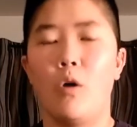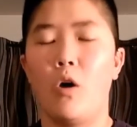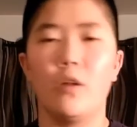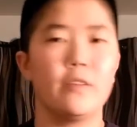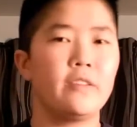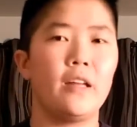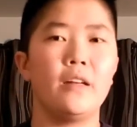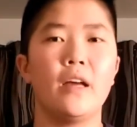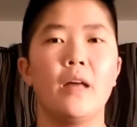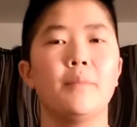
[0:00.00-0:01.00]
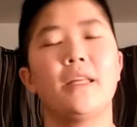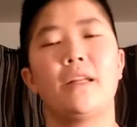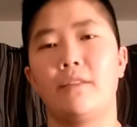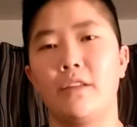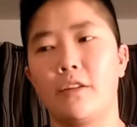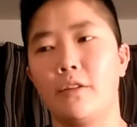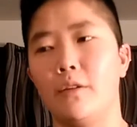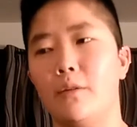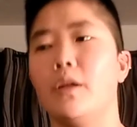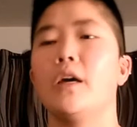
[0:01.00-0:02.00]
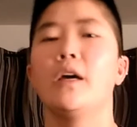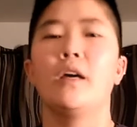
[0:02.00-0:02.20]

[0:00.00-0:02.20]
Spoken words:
All said and done, but that doesn't include